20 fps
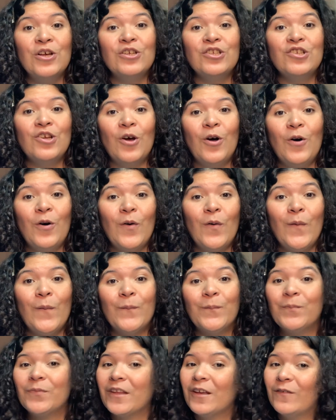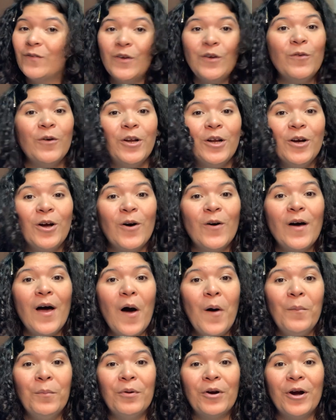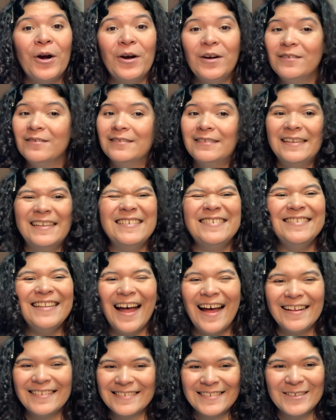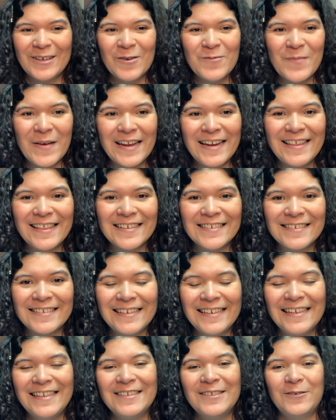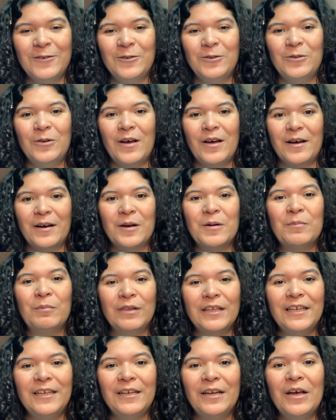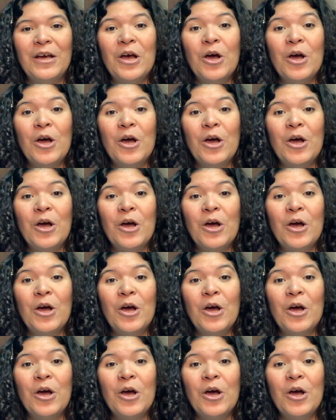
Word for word: So if you want to go help her, It's not so many that she needs to complete